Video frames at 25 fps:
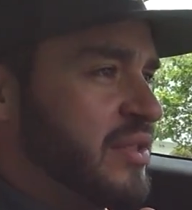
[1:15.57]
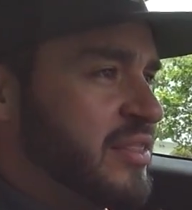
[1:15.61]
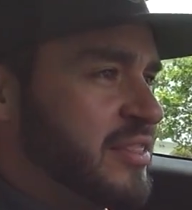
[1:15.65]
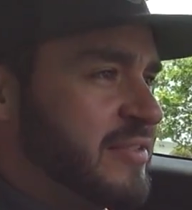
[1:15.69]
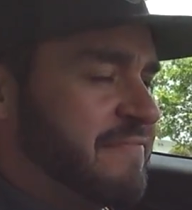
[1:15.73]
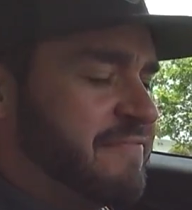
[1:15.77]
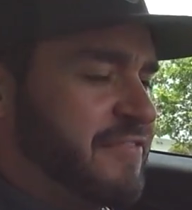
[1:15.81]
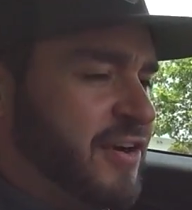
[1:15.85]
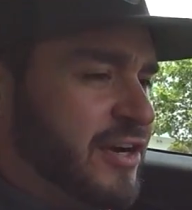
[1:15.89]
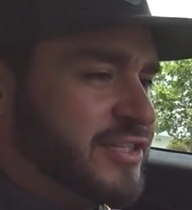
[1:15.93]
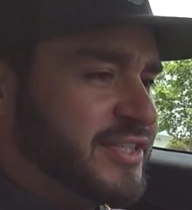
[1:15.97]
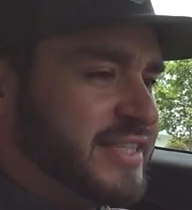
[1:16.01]

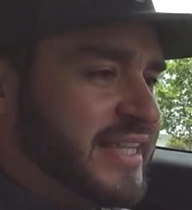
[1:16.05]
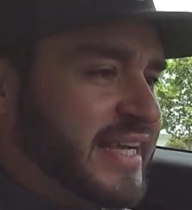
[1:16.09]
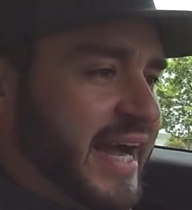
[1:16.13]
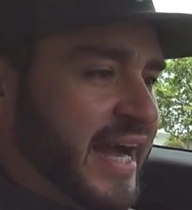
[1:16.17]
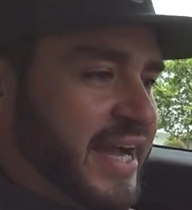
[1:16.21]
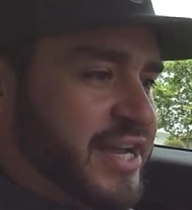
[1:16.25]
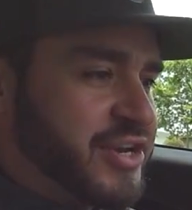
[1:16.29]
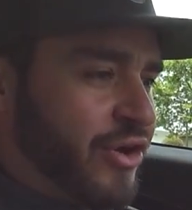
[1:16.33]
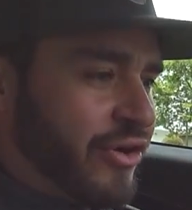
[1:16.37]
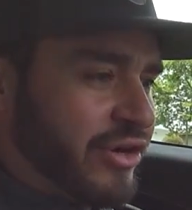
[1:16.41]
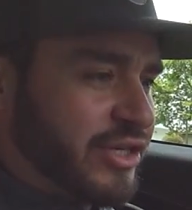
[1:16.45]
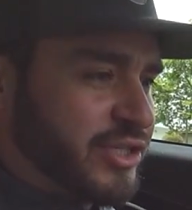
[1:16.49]
The first thing
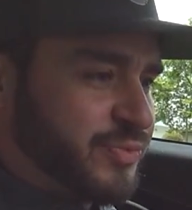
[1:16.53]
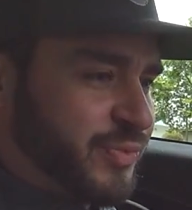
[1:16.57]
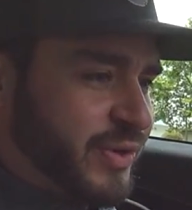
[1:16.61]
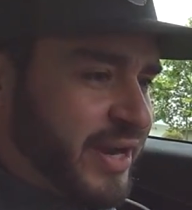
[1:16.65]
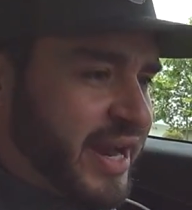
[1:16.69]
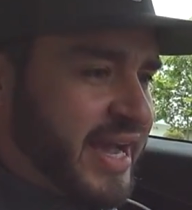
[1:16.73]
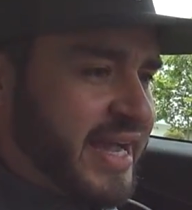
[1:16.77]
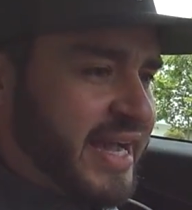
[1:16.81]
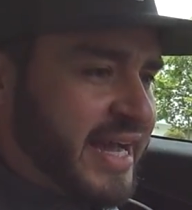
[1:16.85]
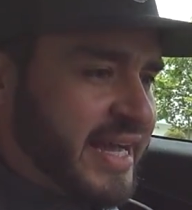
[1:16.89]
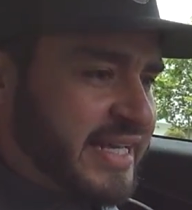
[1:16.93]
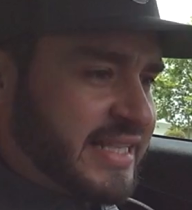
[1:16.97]
I noticed
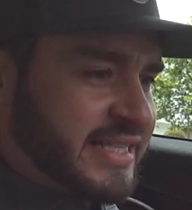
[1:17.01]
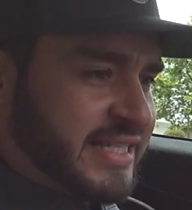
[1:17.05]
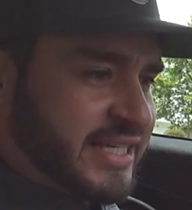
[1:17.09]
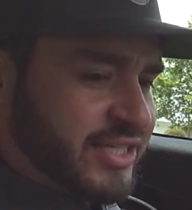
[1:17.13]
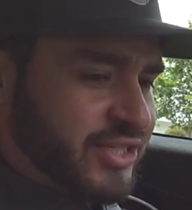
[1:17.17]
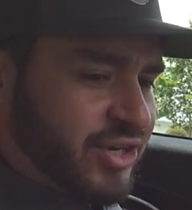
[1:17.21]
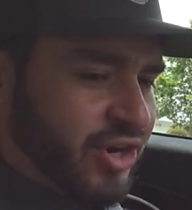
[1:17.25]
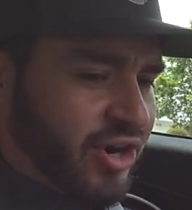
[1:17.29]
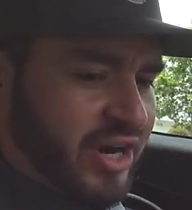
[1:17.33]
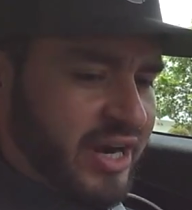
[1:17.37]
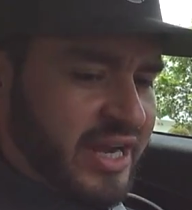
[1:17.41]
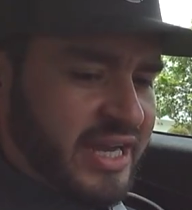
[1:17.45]
when I got in the
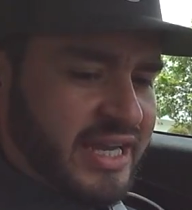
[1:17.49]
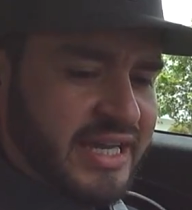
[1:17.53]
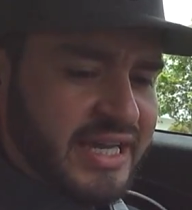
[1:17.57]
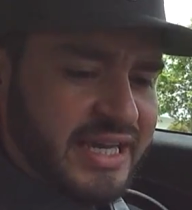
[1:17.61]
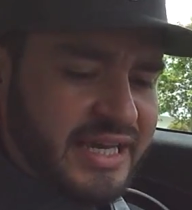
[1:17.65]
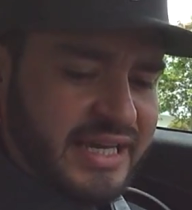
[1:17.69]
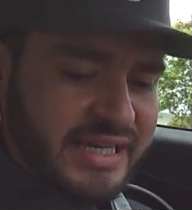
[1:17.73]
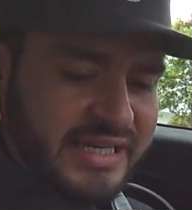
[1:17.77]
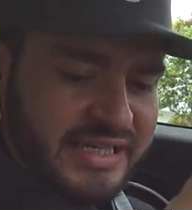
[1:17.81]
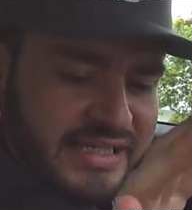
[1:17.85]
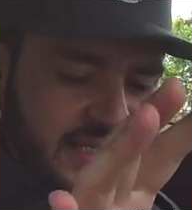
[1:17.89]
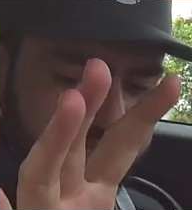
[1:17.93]
car
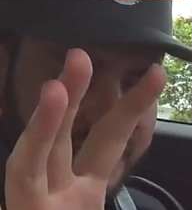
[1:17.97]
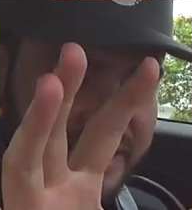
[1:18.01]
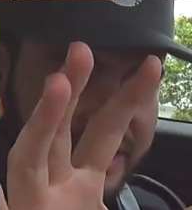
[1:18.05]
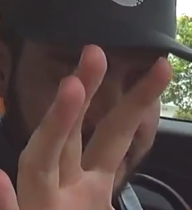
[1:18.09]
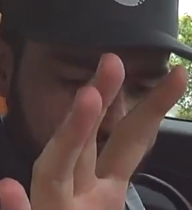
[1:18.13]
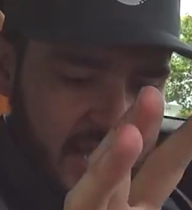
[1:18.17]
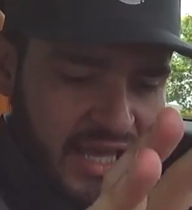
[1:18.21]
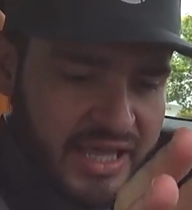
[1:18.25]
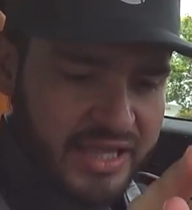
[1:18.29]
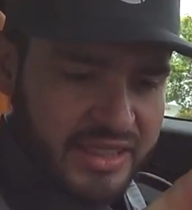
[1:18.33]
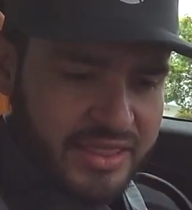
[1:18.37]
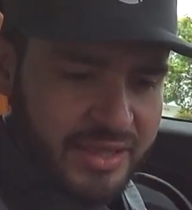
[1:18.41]
is
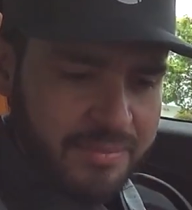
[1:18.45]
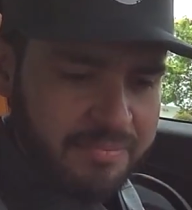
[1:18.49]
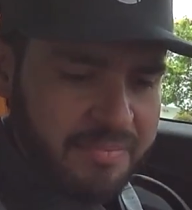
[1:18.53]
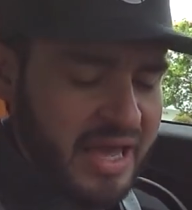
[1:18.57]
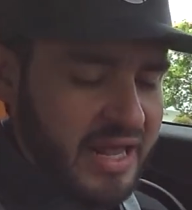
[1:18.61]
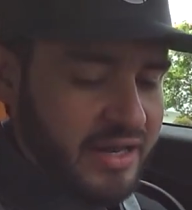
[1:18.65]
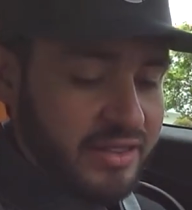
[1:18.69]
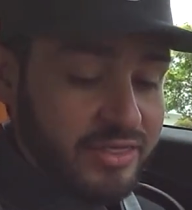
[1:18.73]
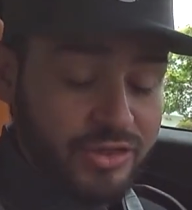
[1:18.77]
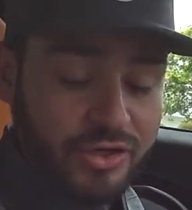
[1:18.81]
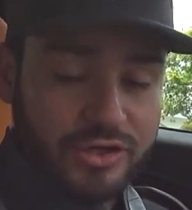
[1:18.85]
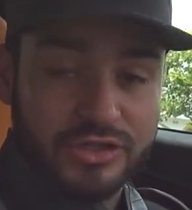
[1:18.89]

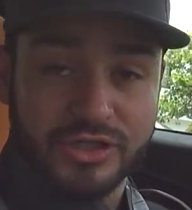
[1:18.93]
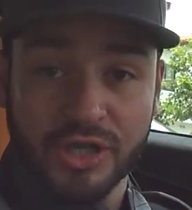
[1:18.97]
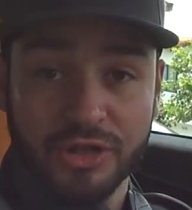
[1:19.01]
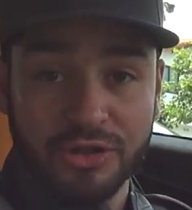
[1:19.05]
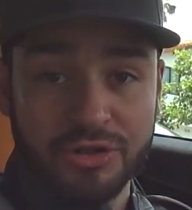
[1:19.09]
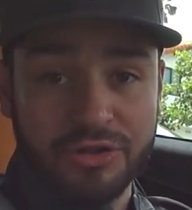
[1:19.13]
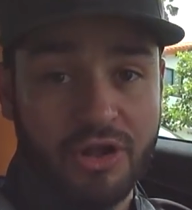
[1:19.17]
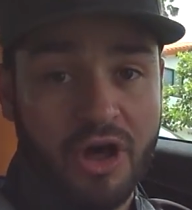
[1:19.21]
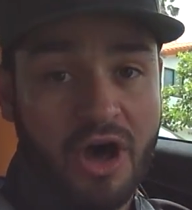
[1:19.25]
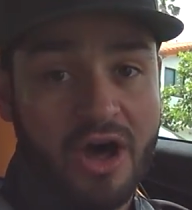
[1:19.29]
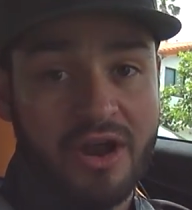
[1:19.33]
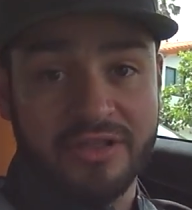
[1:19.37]
there's a
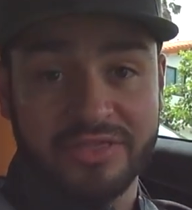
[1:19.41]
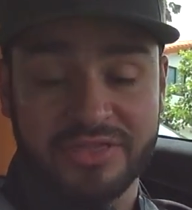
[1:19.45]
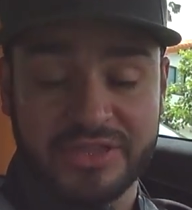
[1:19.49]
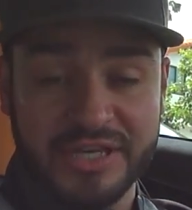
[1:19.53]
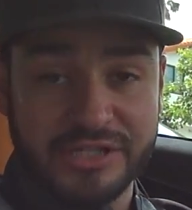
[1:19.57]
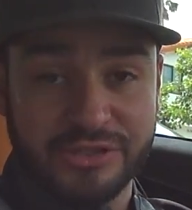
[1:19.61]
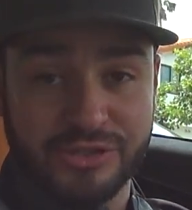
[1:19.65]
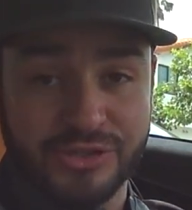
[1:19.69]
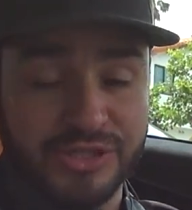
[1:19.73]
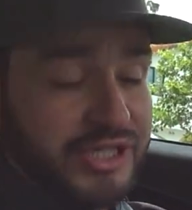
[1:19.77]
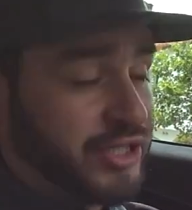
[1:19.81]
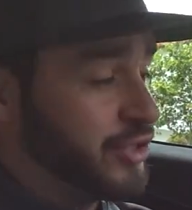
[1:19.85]
lot of
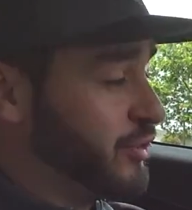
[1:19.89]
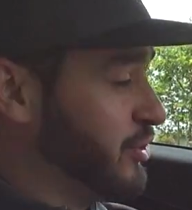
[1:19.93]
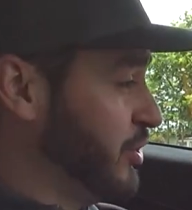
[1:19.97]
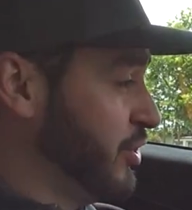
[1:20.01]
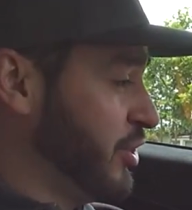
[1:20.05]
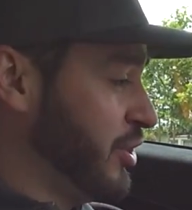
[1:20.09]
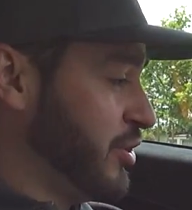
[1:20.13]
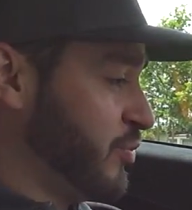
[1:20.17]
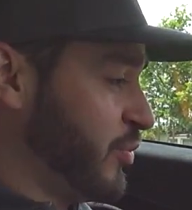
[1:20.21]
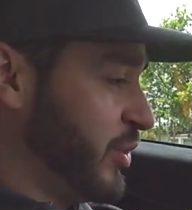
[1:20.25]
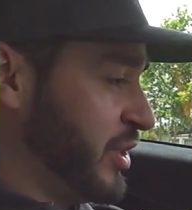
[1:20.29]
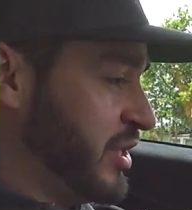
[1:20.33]
things you need to
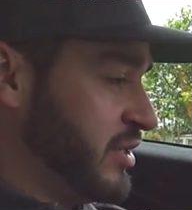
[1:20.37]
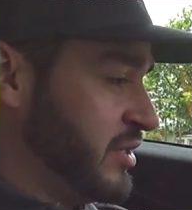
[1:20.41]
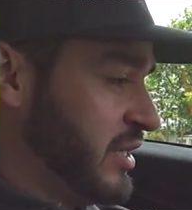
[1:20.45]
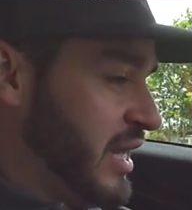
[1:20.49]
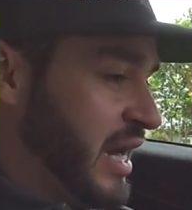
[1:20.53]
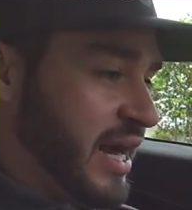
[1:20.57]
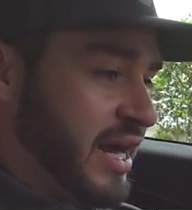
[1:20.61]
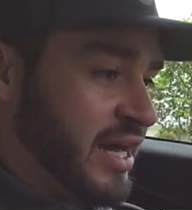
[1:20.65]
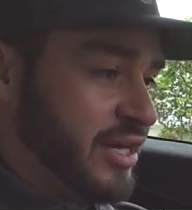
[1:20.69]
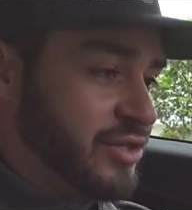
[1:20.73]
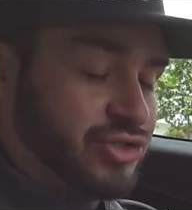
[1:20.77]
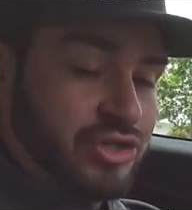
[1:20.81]
learn when
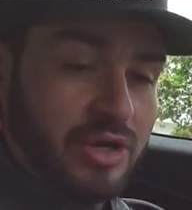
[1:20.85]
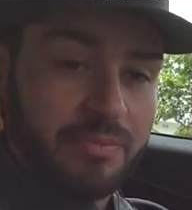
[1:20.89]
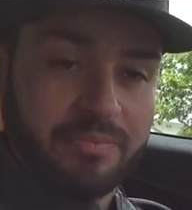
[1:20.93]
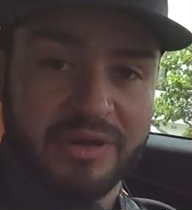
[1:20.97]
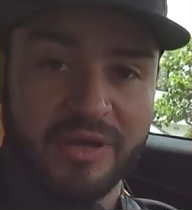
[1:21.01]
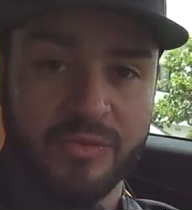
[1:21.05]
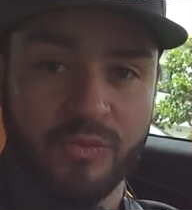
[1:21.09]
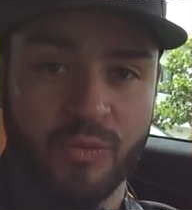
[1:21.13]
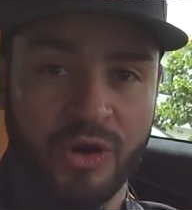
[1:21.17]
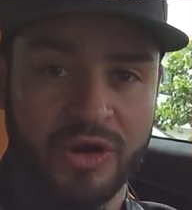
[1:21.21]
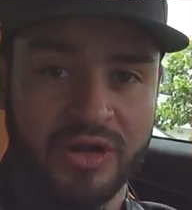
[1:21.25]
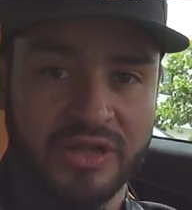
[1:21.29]

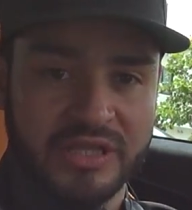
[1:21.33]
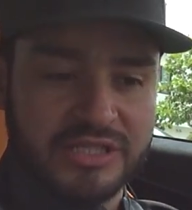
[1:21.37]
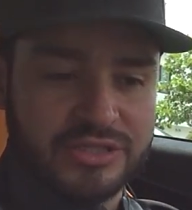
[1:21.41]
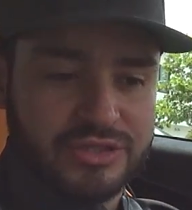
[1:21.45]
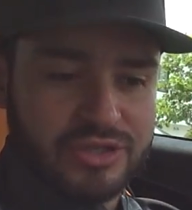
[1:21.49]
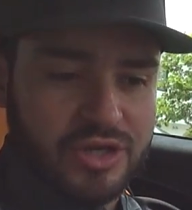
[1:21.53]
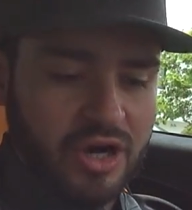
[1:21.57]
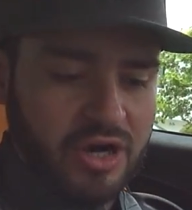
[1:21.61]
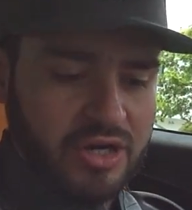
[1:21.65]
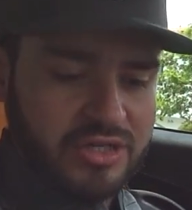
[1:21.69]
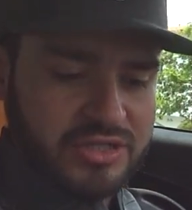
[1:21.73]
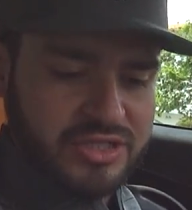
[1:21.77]
jumping in one of
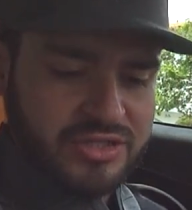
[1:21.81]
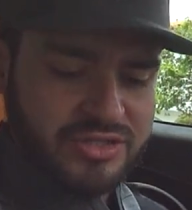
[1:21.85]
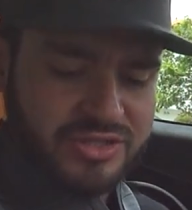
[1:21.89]
these cars.